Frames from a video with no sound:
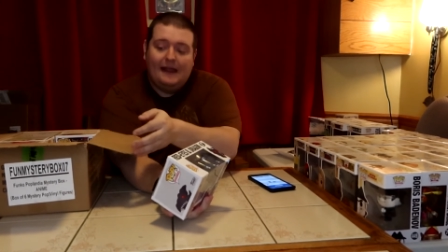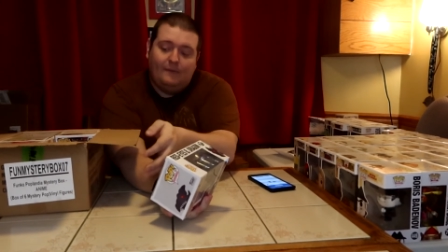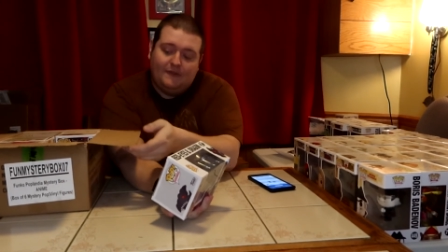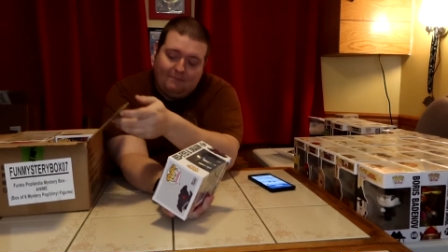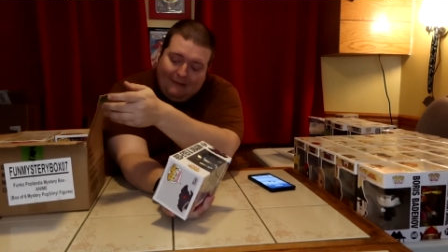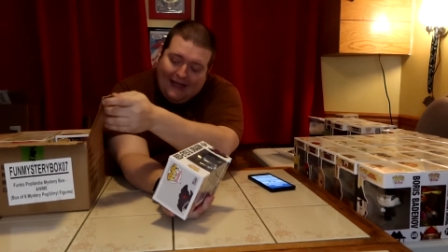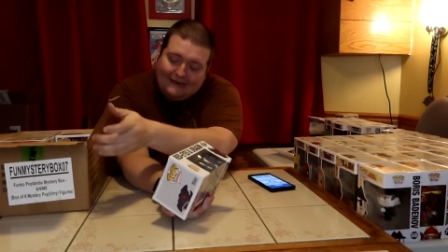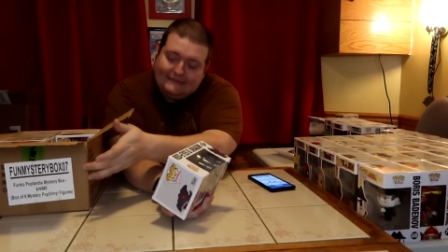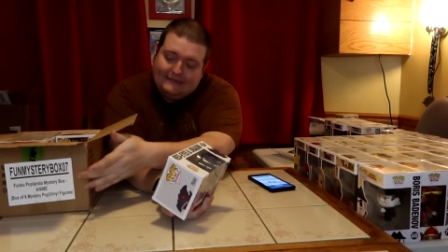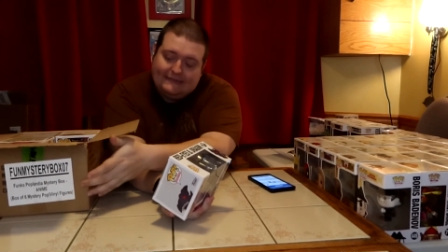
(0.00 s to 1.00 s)
and while the
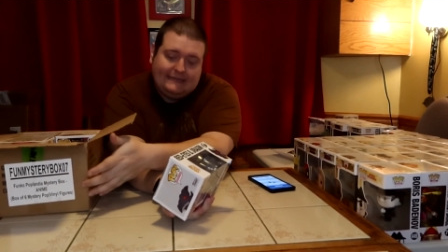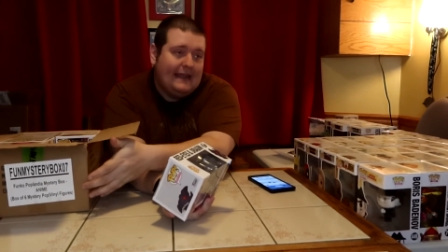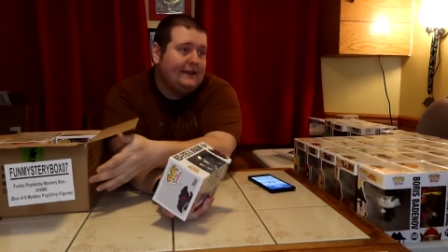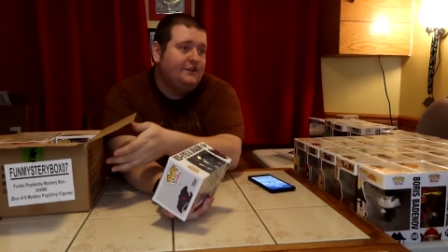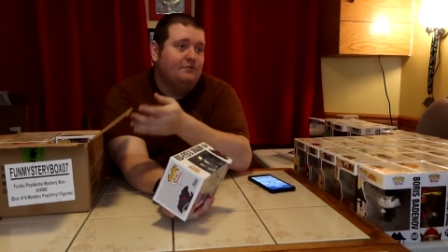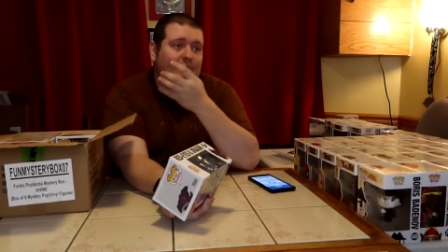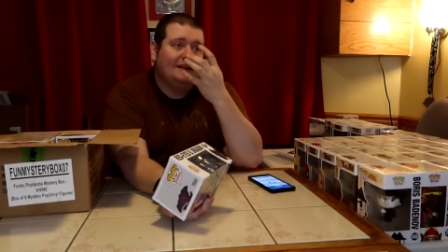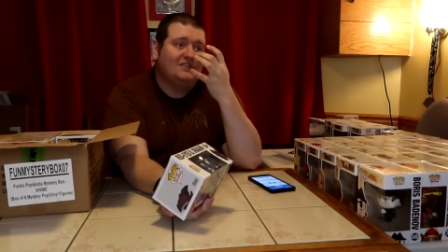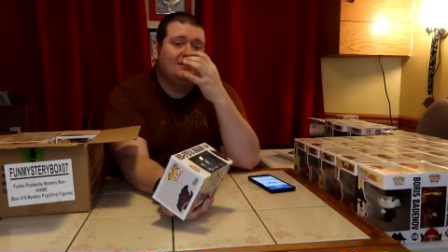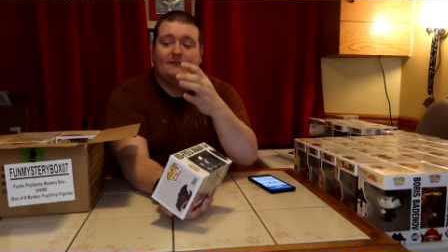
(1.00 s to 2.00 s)
box didn't take too
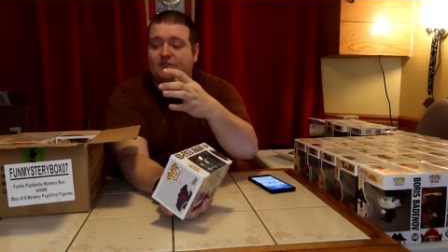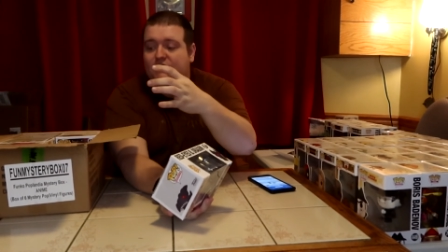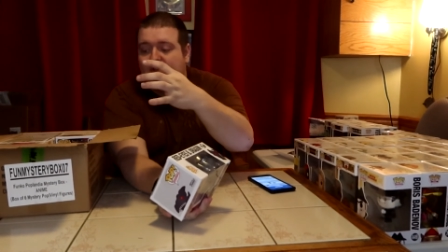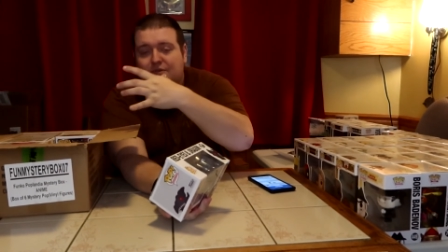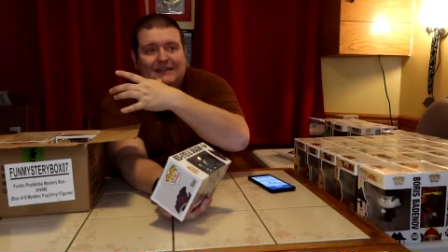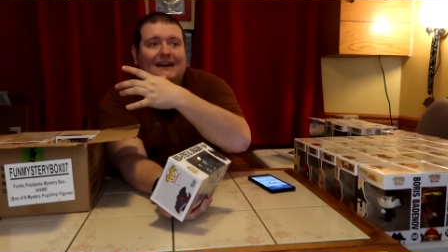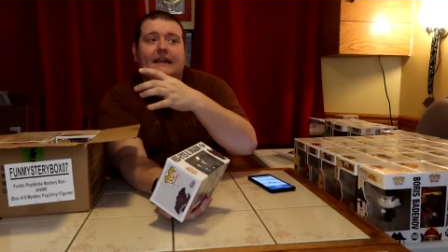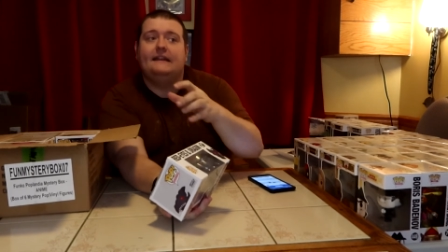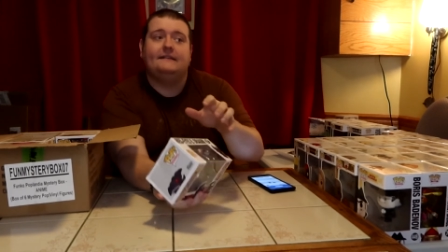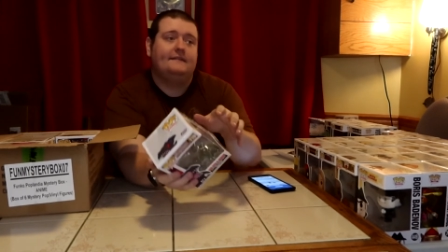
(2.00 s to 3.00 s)
much, they were so
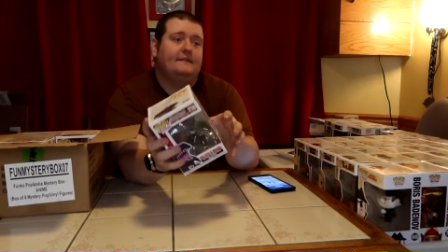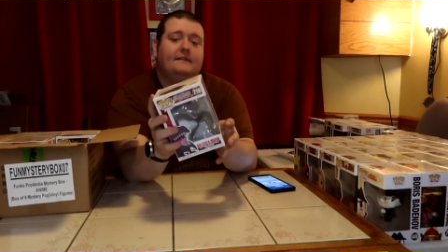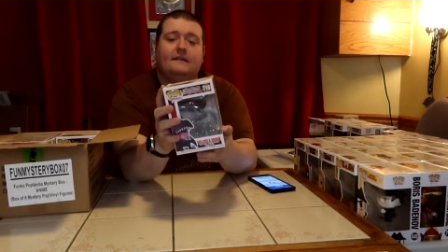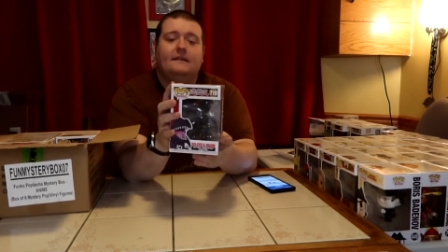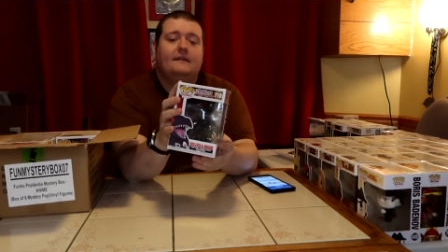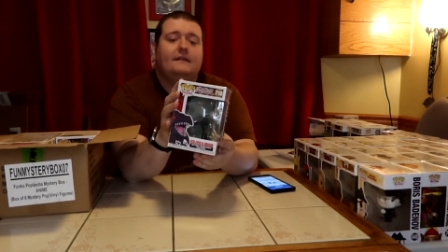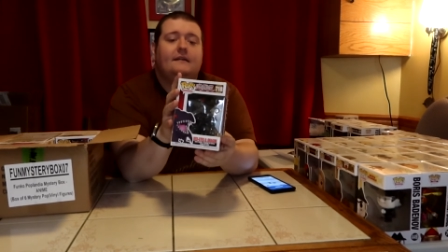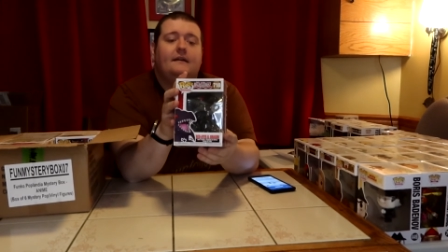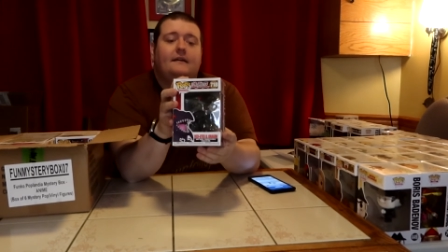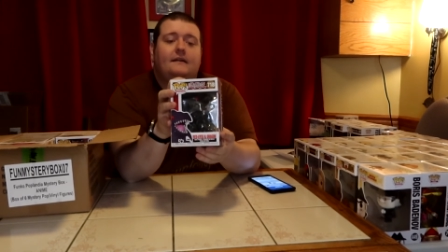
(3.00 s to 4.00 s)
tight.
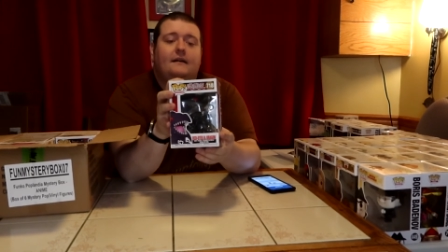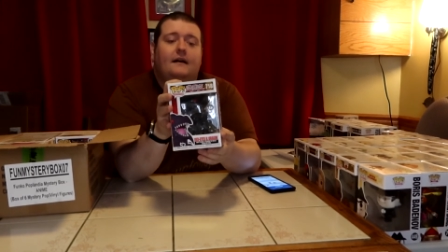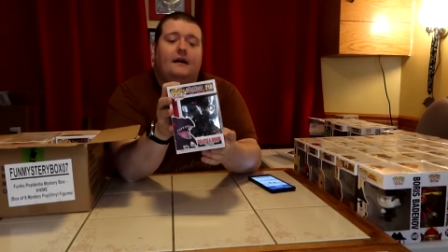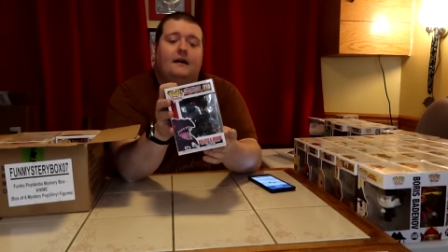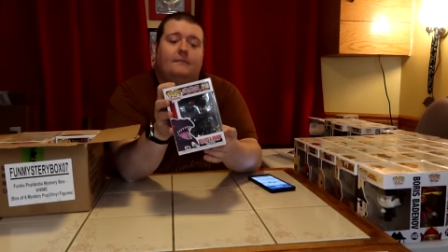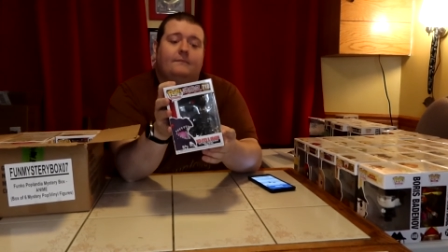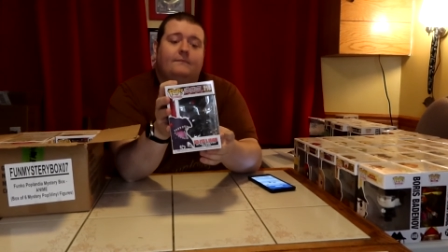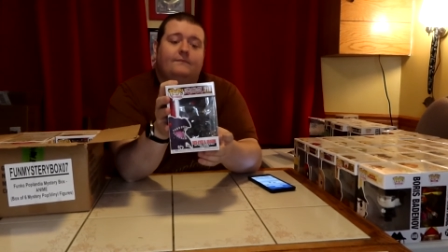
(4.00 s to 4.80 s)
Um,